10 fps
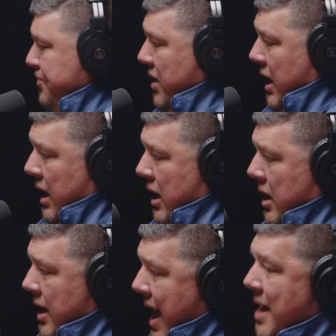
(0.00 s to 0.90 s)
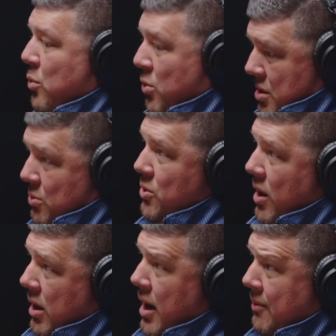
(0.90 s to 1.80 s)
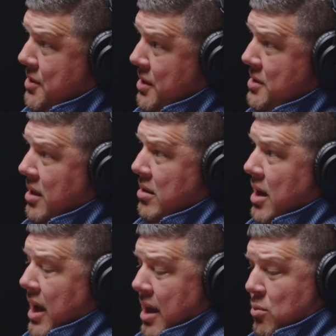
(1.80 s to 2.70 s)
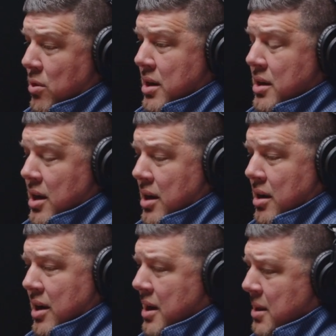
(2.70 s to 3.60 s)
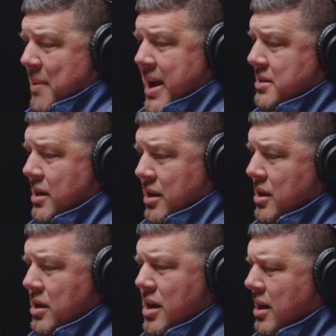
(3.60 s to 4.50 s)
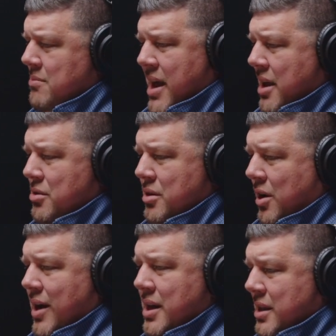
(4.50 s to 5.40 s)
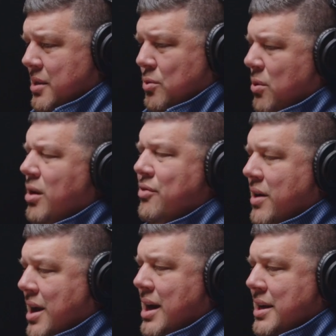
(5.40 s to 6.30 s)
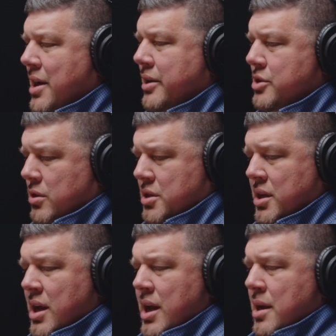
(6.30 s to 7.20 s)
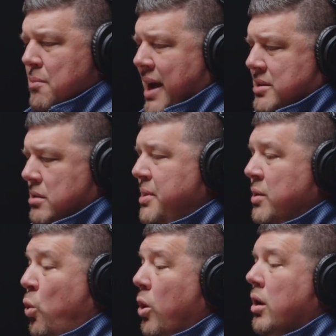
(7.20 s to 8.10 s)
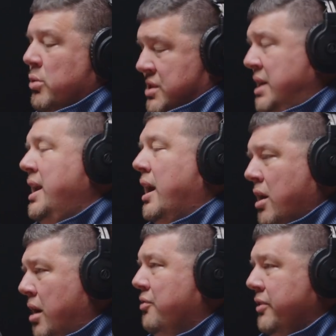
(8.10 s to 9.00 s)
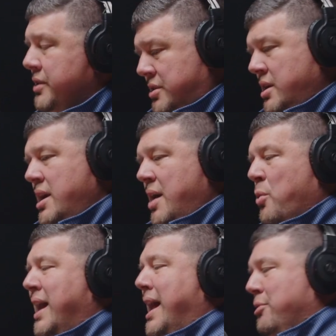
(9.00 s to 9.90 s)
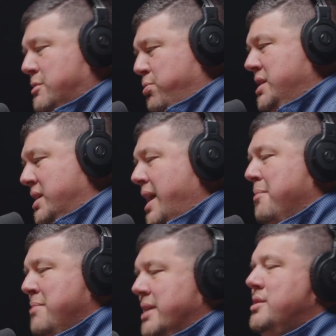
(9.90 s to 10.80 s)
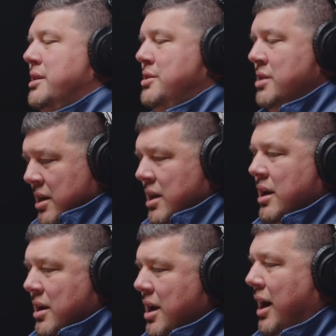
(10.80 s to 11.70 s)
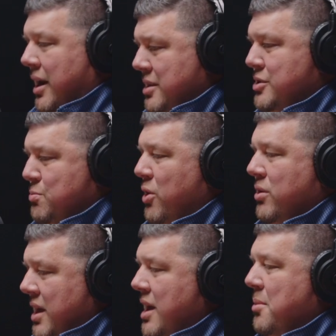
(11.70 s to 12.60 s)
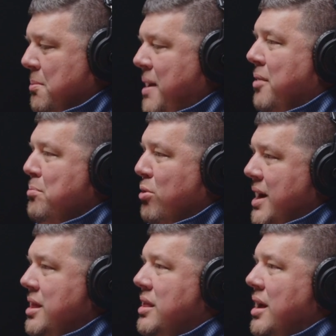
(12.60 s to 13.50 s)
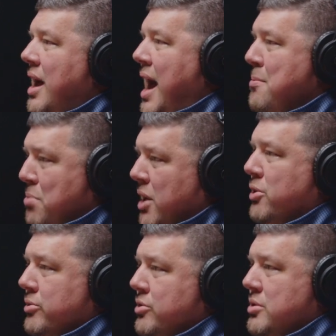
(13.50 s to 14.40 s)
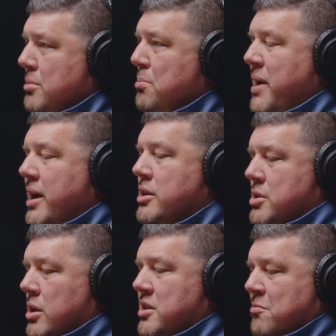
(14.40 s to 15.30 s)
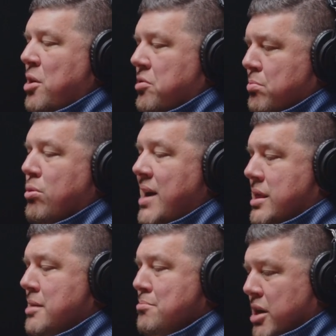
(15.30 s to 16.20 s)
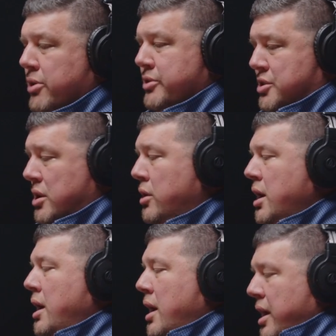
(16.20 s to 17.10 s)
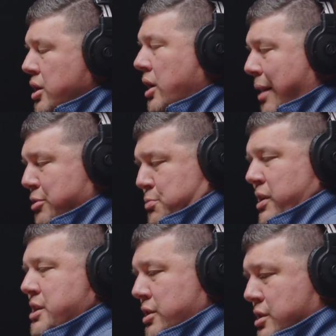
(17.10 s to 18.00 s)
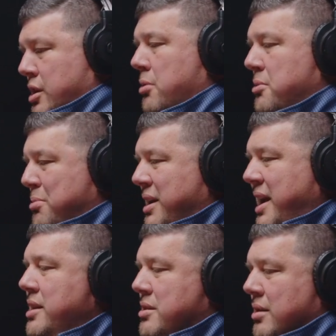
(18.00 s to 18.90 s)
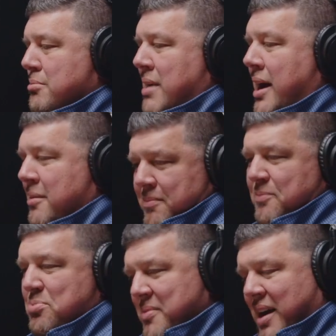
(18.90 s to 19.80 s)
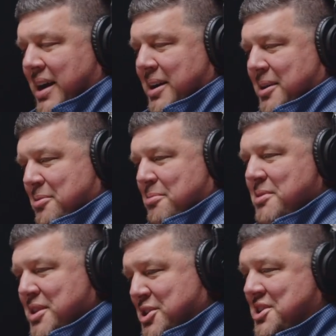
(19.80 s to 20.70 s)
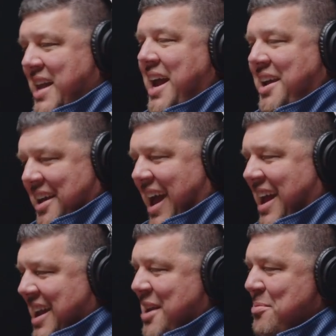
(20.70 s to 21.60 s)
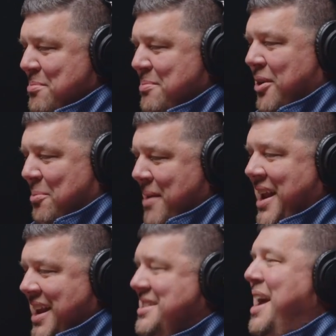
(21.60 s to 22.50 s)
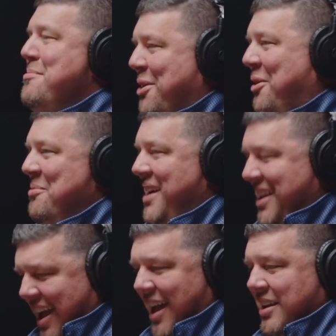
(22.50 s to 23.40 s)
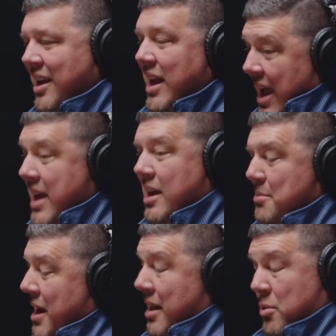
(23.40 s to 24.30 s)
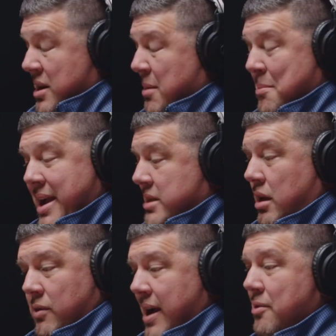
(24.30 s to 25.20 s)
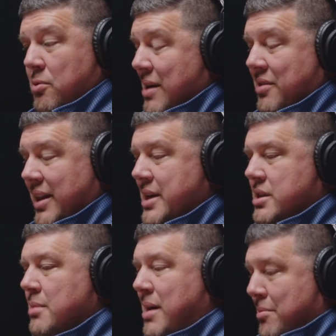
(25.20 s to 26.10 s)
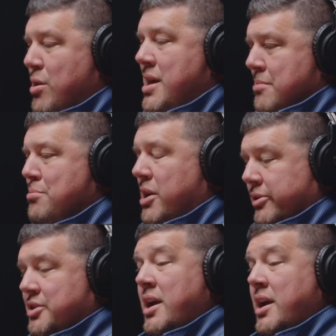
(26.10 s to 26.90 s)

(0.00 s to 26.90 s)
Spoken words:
at one of the Ruach conferences, and one an amazing young man doing a great work for God down in Georgia. Pastor Ben Wark was in that conference. While I was preaching that message, God spoke to him about breath and bones, being a church of both breath and bones. So, I was preaching the sermon, but he took the steak and he made it his hamburger meat, and he come out of that with an amazing revelation about breath and bones.